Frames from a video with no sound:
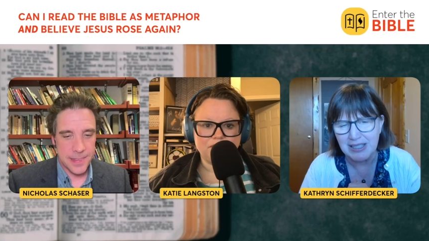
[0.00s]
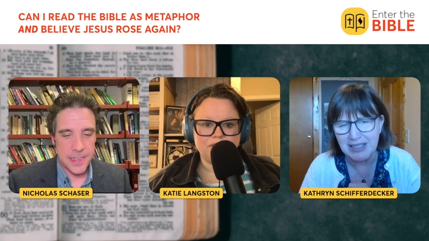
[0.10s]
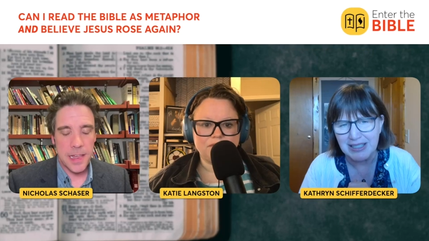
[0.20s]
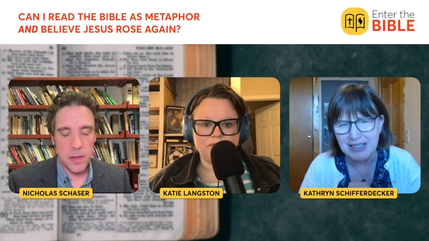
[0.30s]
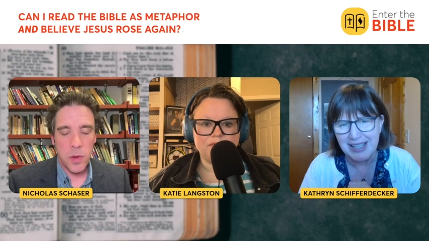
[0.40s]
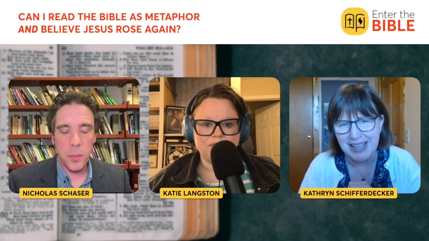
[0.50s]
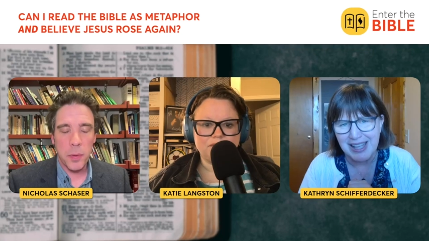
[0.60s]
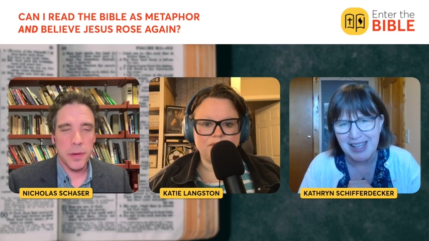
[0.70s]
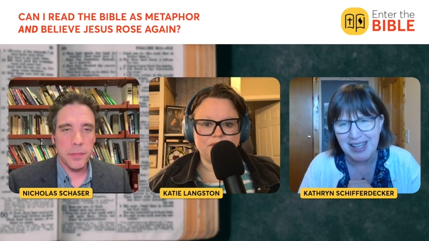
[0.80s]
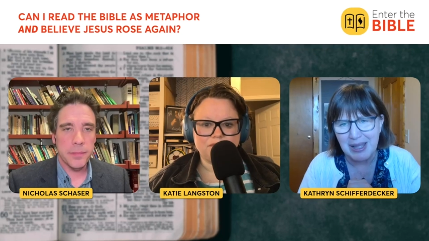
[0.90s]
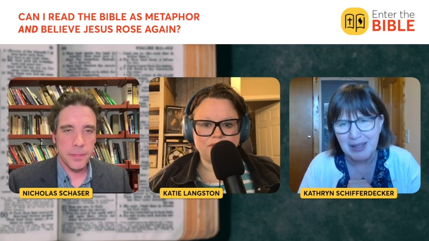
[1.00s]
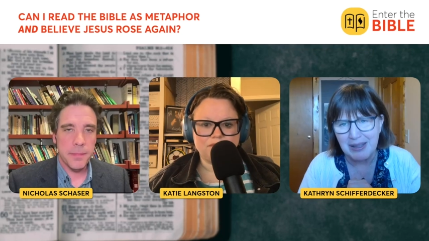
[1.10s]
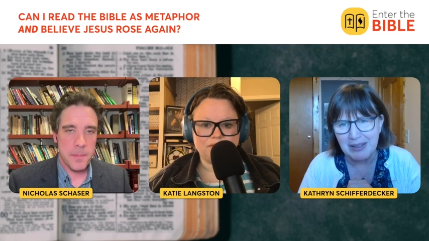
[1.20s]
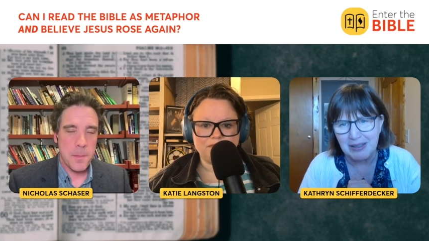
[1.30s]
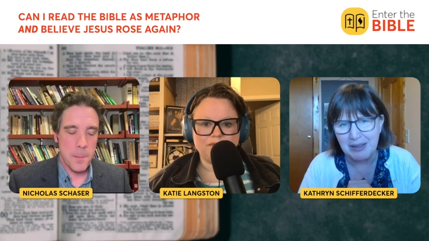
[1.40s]
Speaker 1: yeah well put
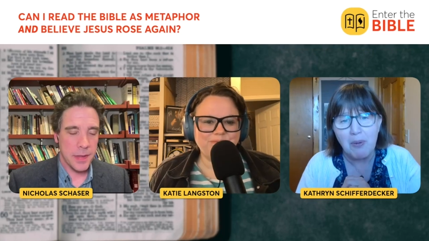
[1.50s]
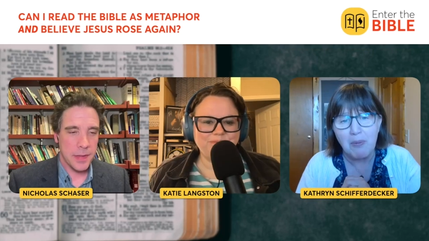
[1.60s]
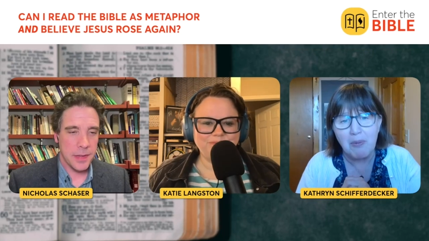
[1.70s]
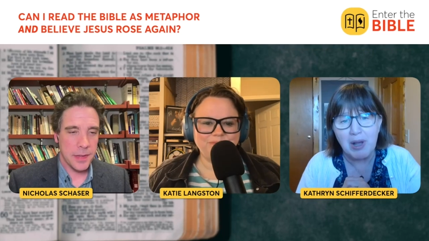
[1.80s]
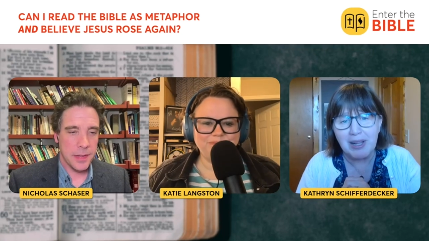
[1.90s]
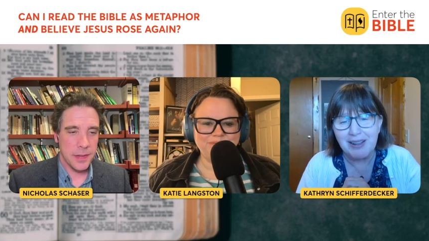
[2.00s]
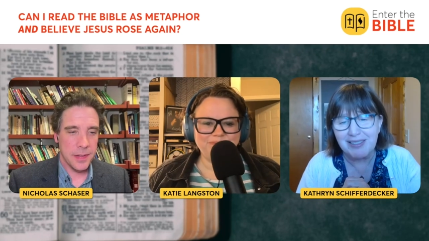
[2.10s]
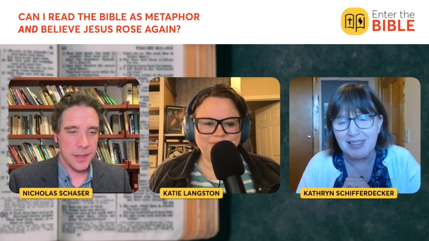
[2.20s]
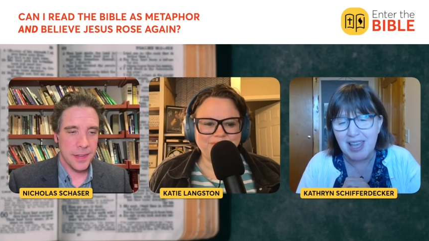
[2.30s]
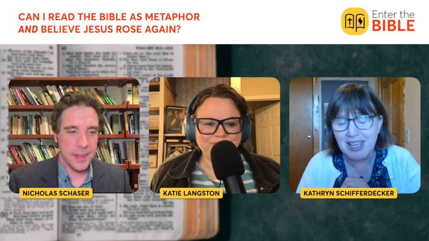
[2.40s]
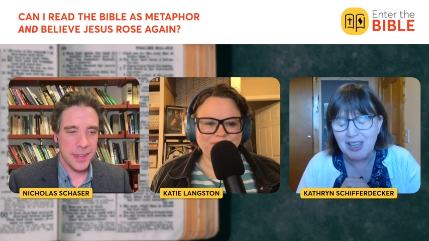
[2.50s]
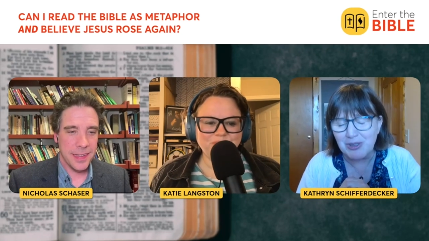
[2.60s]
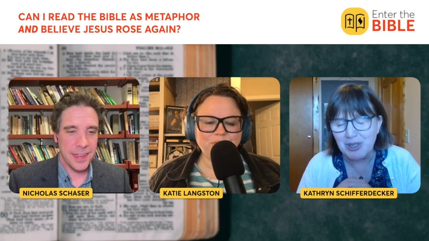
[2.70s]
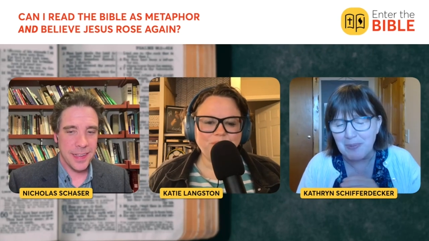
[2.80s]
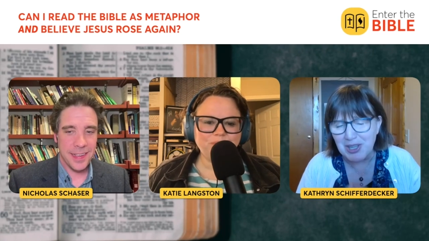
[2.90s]
Speaker 2: well thank you
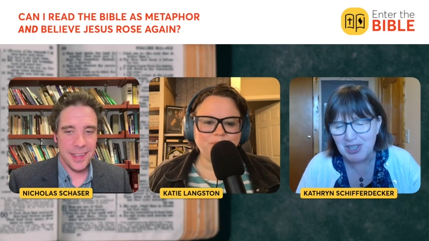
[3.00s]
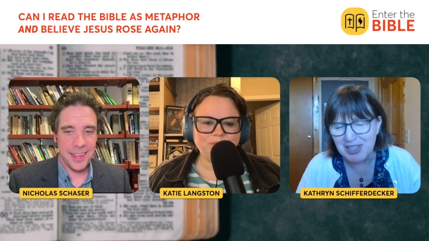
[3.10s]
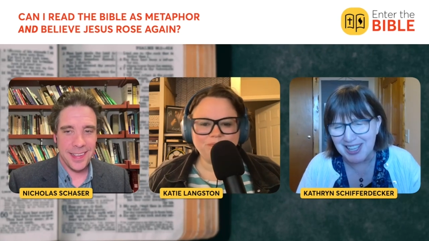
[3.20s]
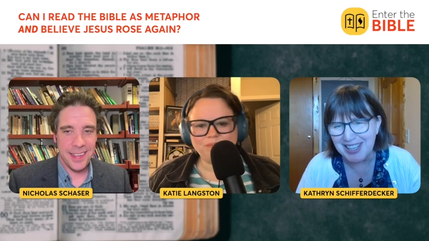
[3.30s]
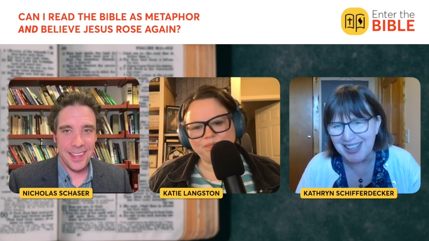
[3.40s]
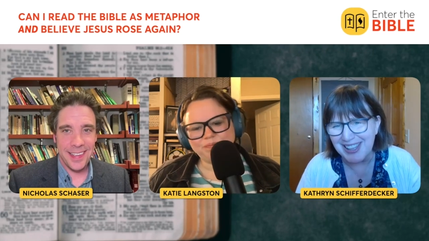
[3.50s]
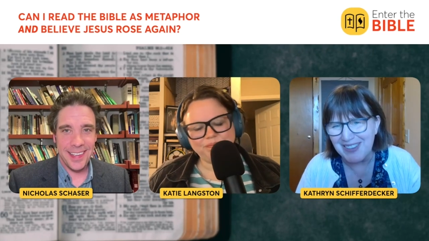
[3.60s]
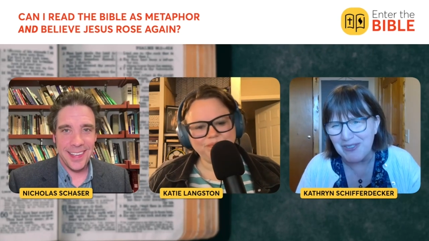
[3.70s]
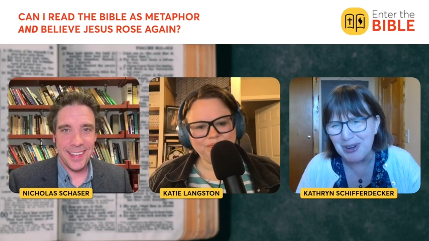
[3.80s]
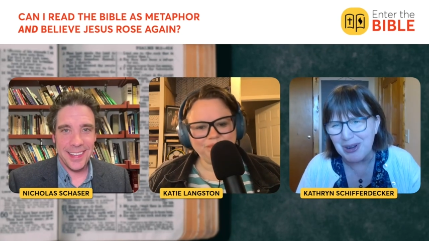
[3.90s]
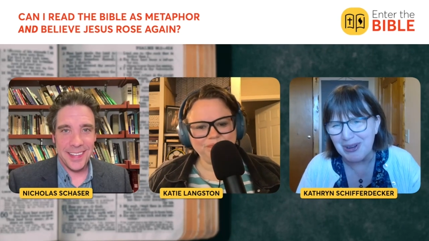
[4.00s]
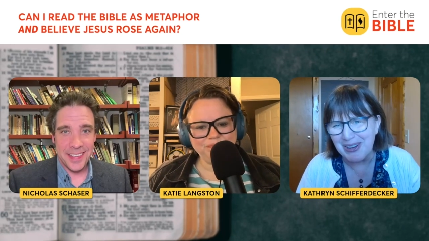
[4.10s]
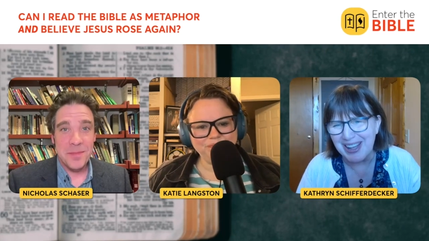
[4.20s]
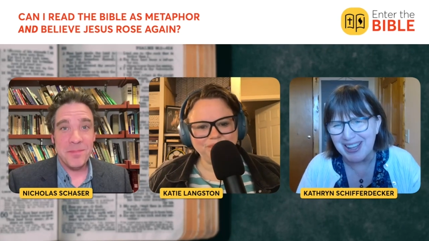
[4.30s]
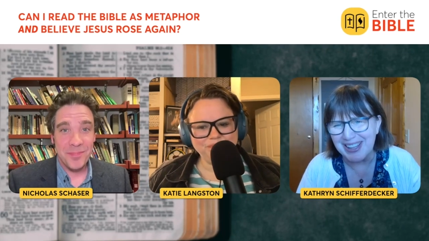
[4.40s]
so much nick for
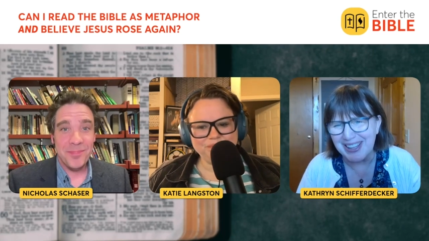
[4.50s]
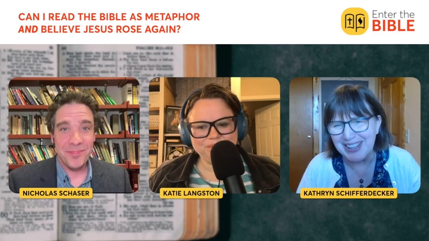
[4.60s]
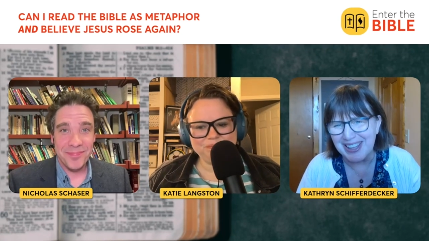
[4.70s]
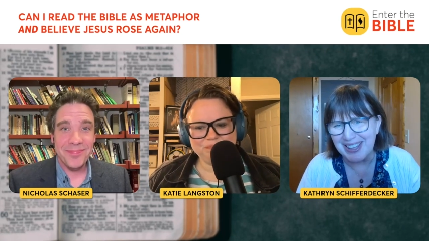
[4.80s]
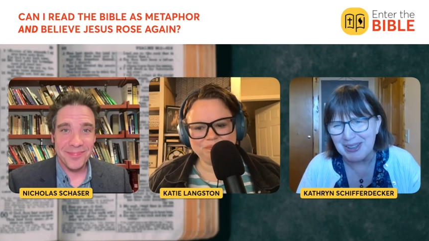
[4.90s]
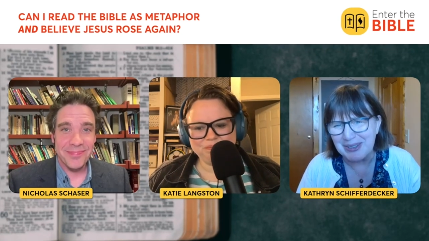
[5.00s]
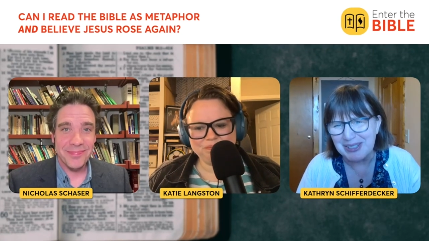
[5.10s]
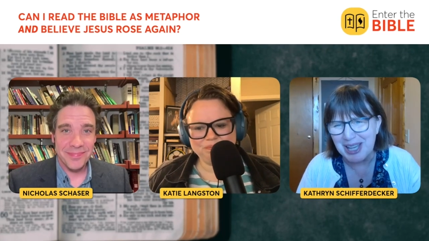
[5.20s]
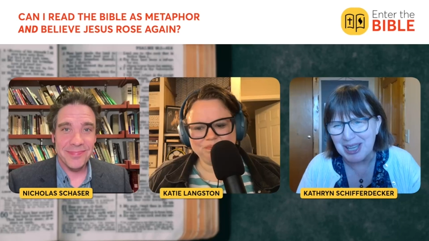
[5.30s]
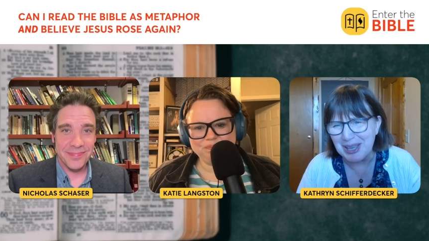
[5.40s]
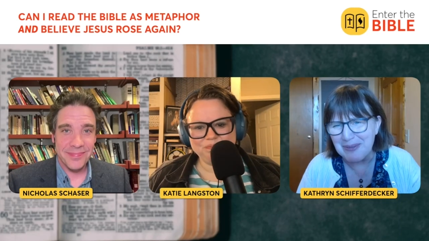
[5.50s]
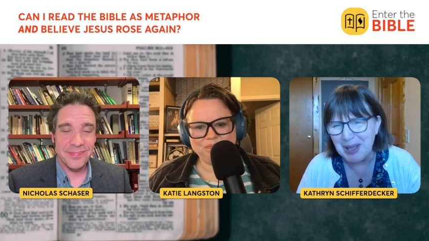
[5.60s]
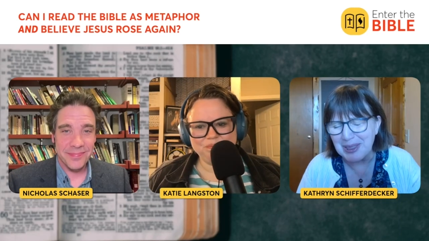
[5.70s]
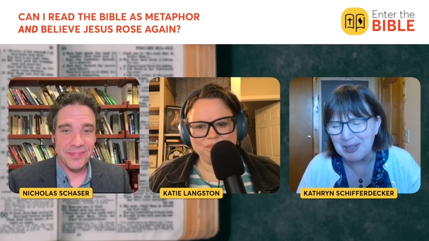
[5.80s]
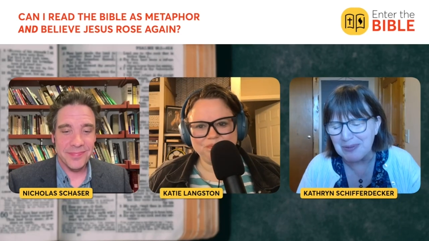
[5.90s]
uh, uh talking
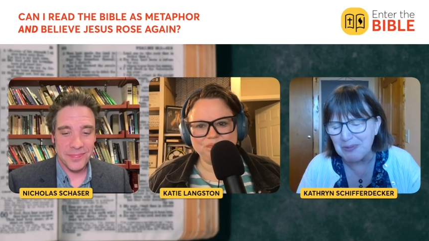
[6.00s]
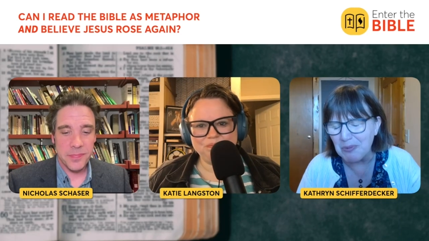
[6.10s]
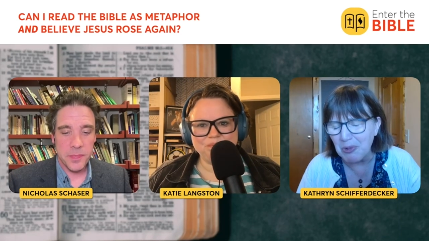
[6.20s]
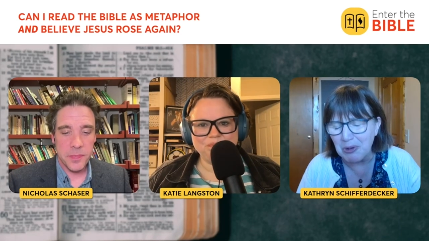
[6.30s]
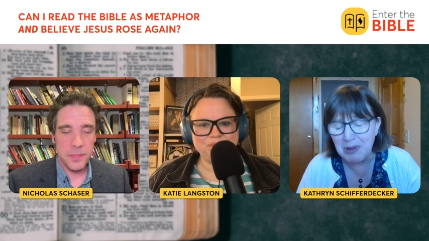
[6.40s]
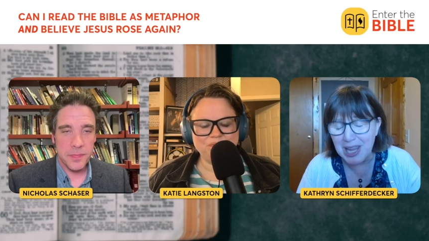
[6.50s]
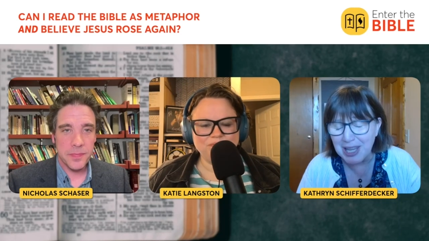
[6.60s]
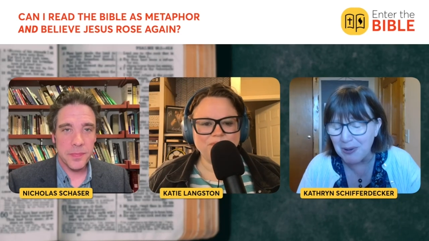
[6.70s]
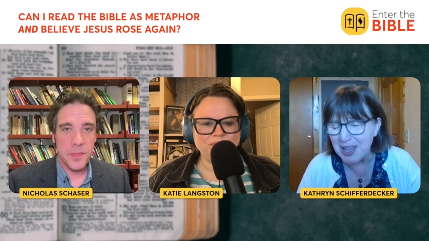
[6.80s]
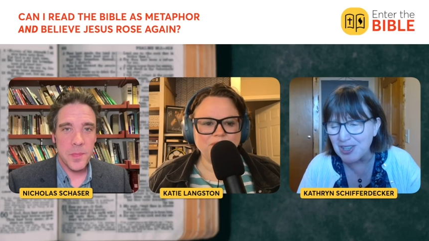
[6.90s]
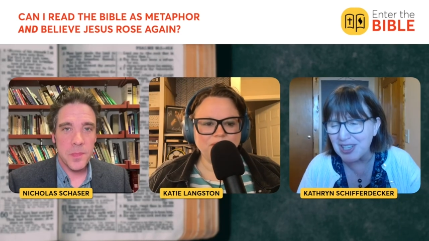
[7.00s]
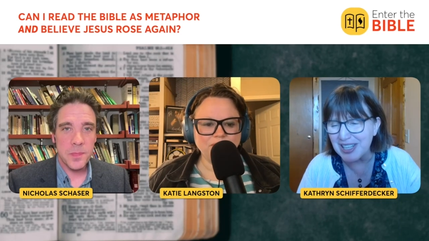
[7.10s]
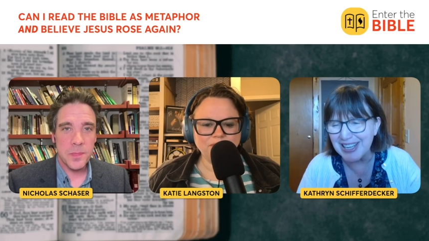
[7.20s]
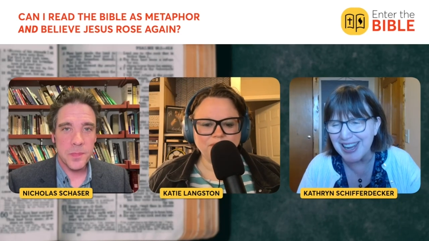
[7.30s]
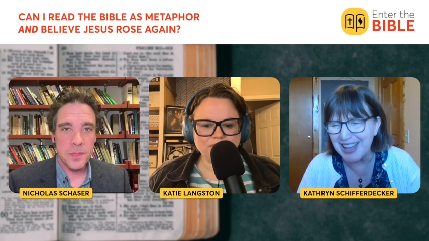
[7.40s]
about this great question